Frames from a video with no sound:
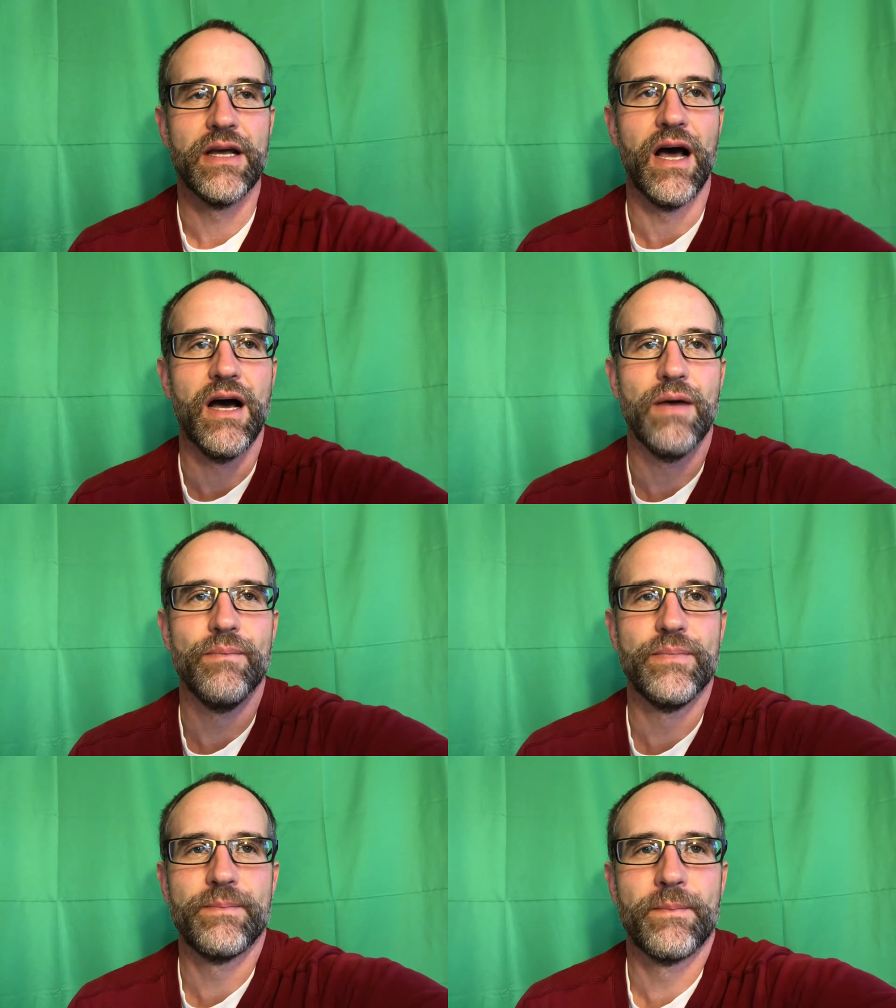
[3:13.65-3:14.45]

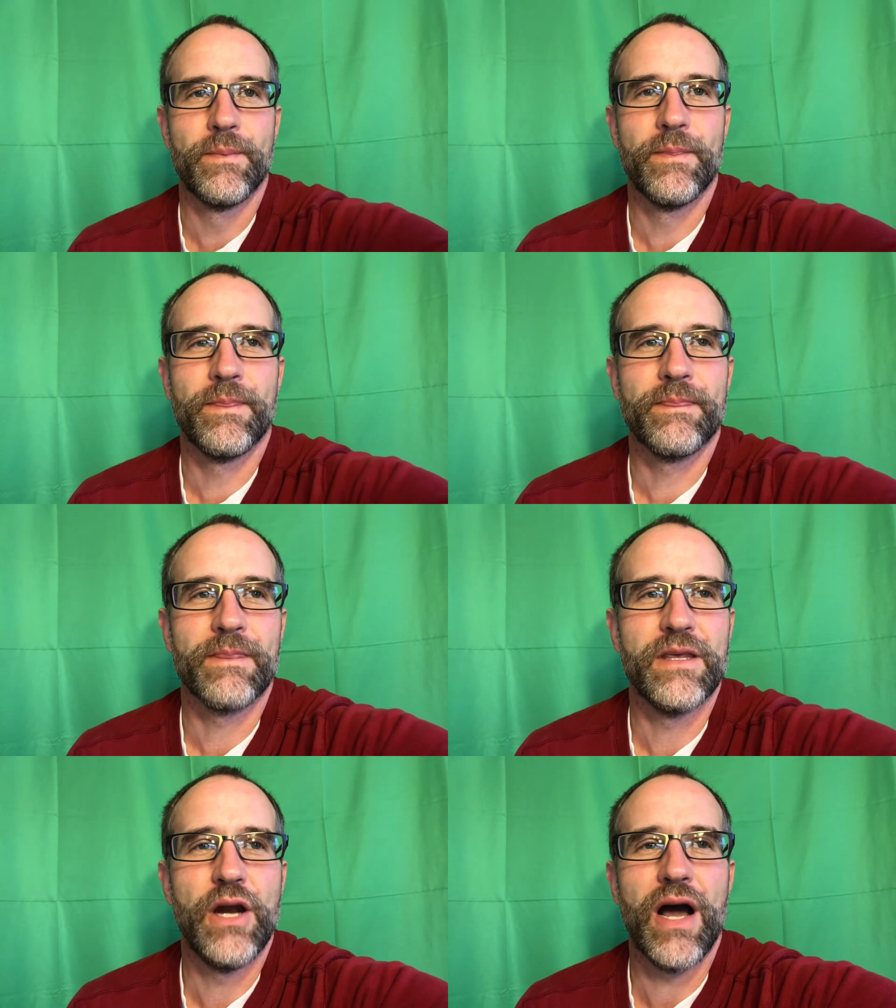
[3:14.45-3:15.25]
I'm
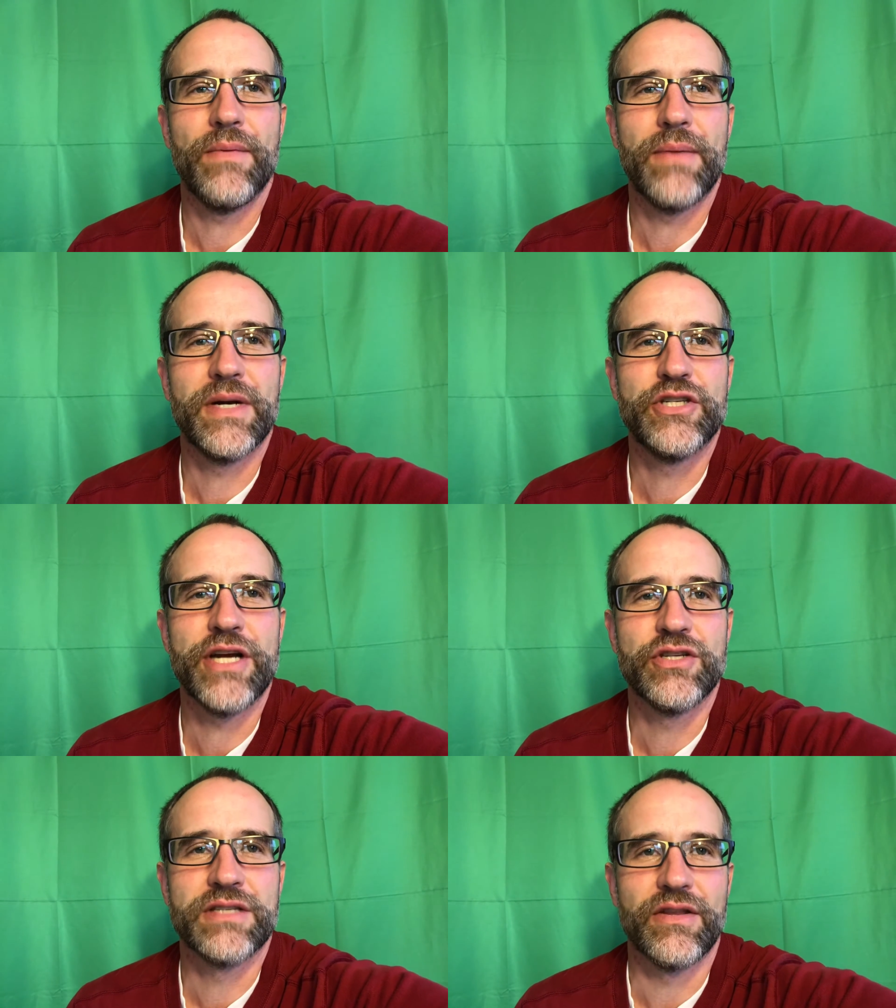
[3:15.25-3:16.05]
going to
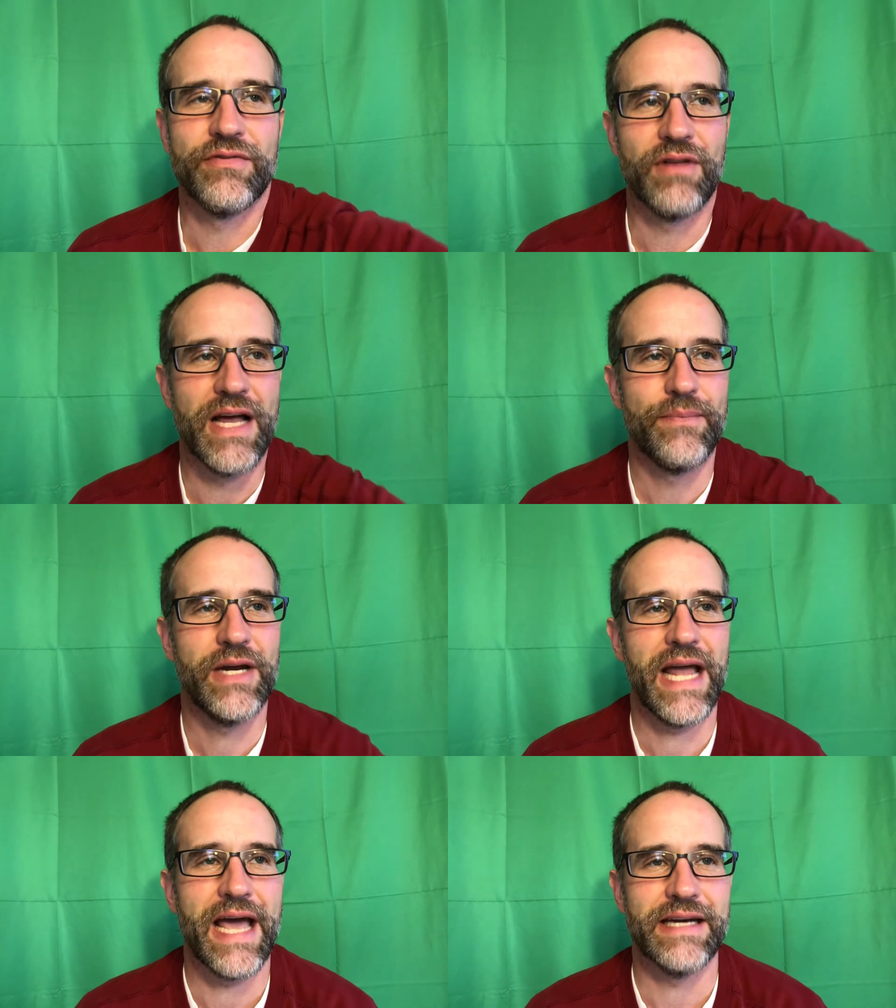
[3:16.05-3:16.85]
change this on the fly. I'm going
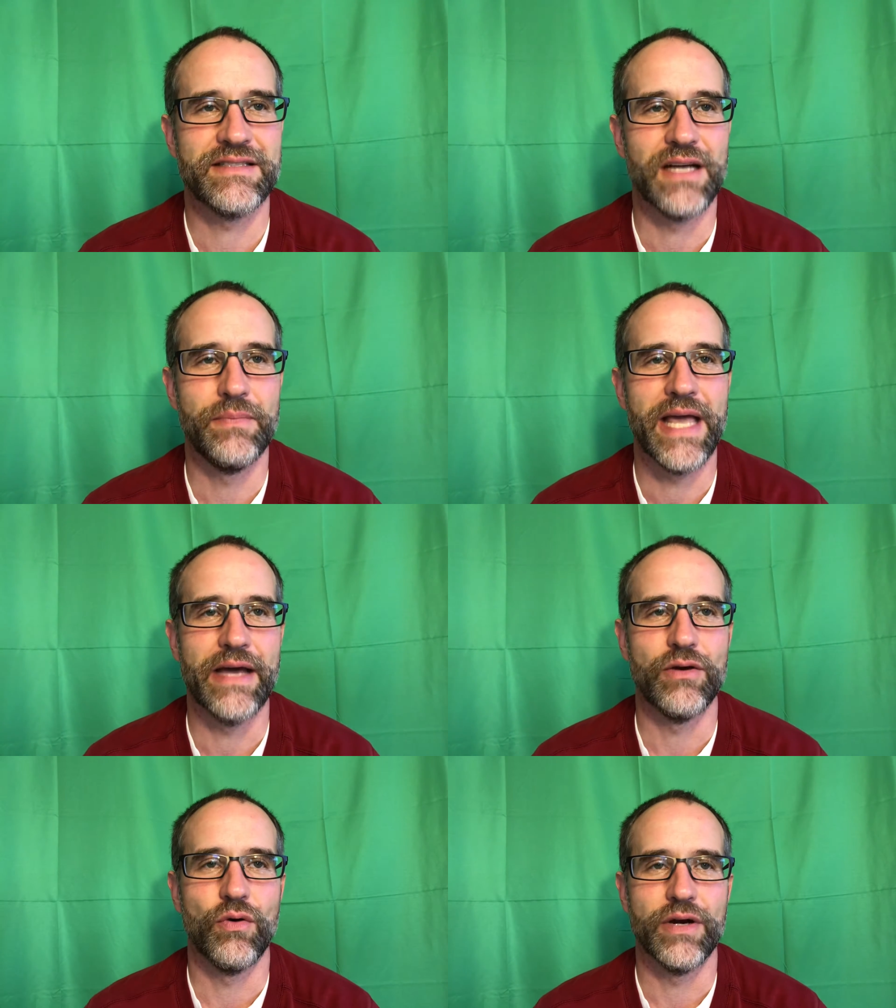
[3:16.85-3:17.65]
to add a
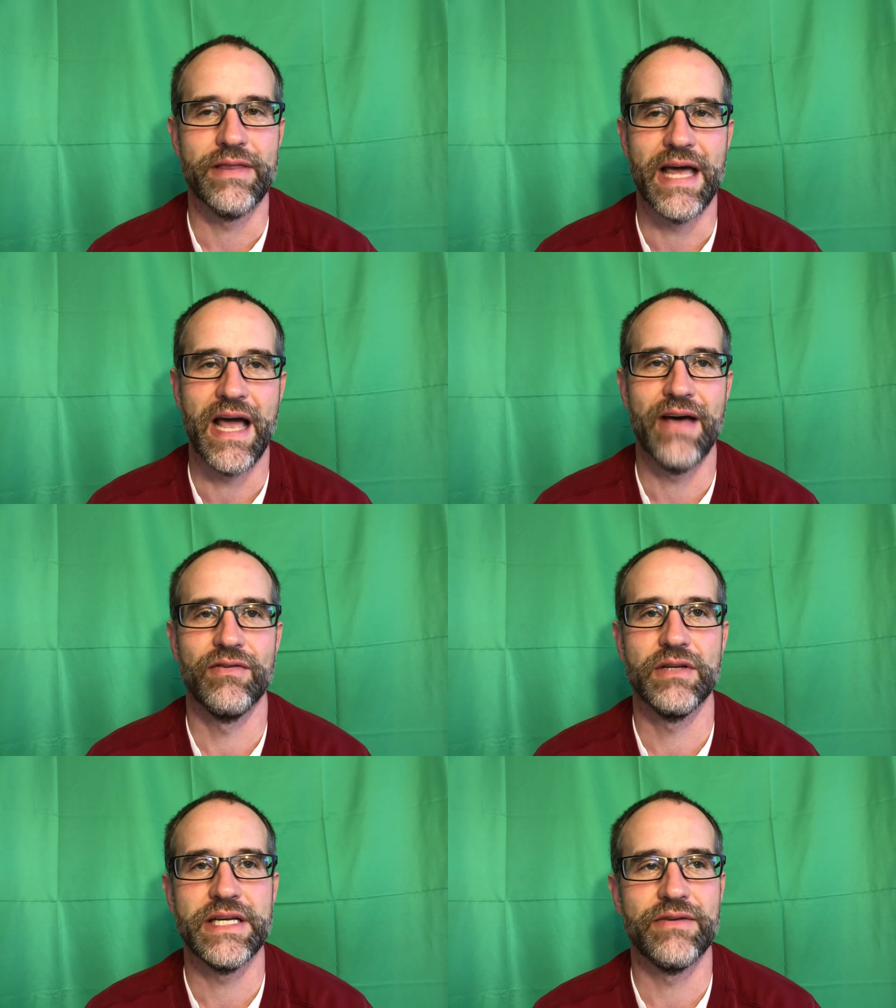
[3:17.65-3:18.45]
subcategory that
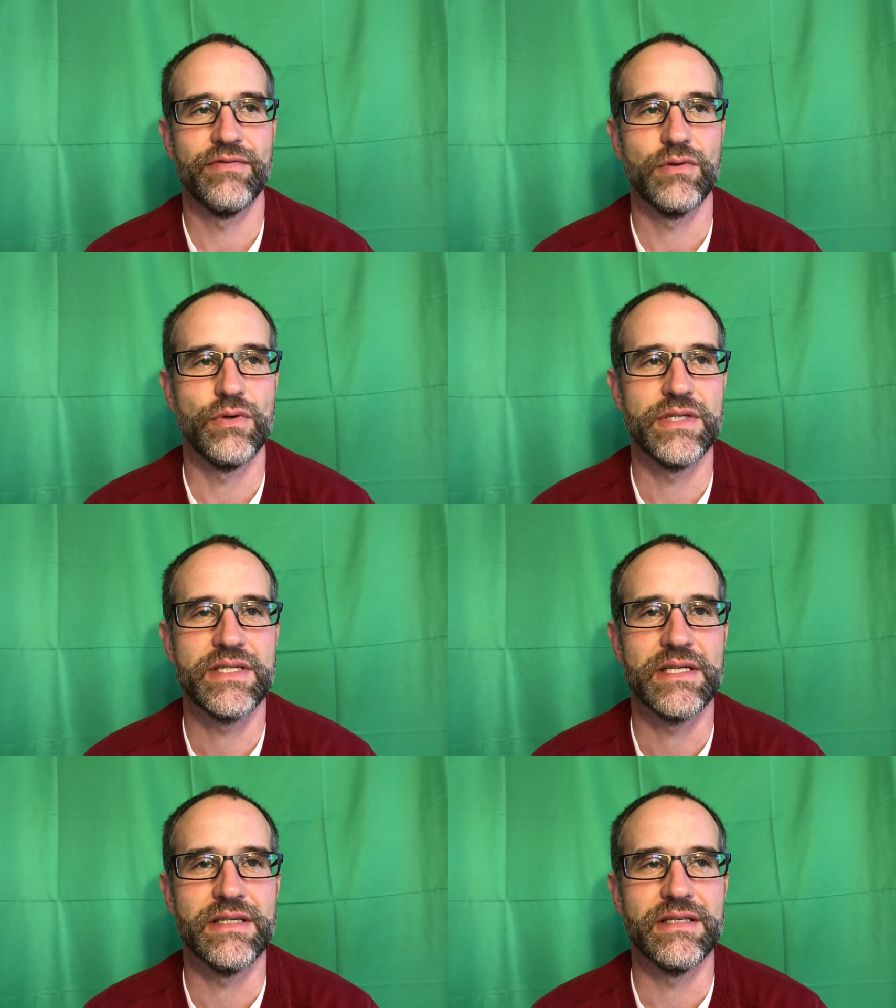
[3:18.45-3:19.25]
heavily
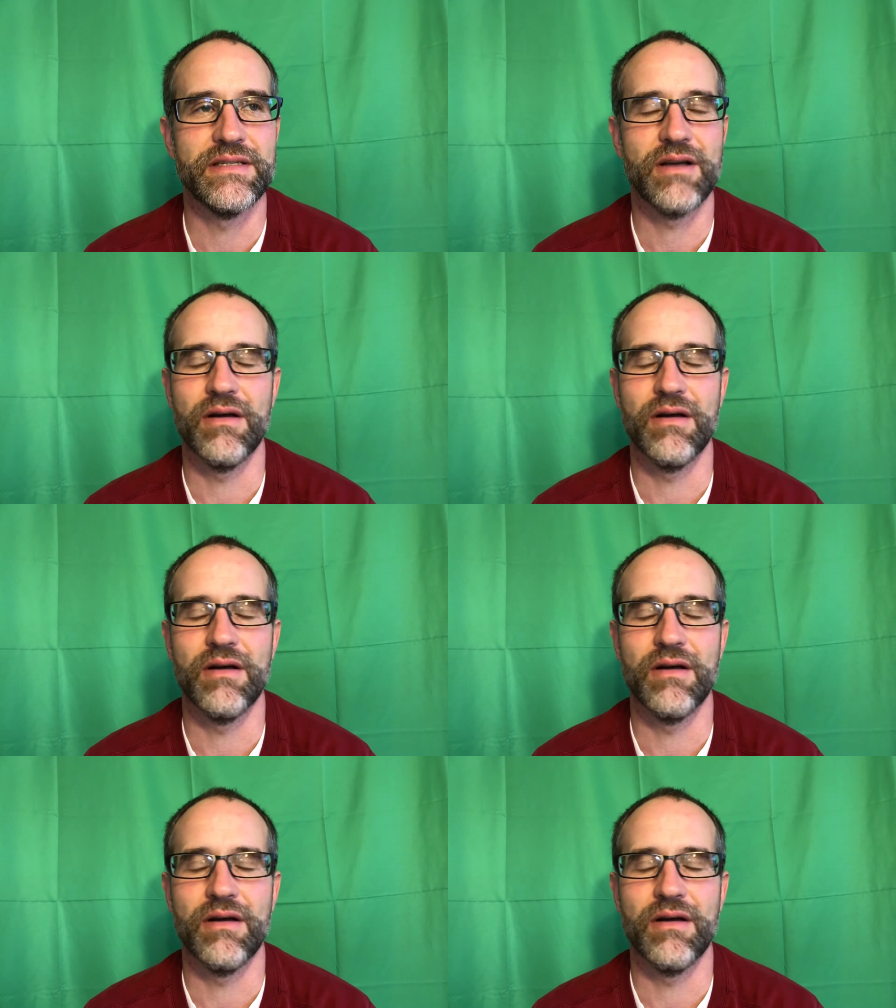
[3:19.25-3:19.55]
influences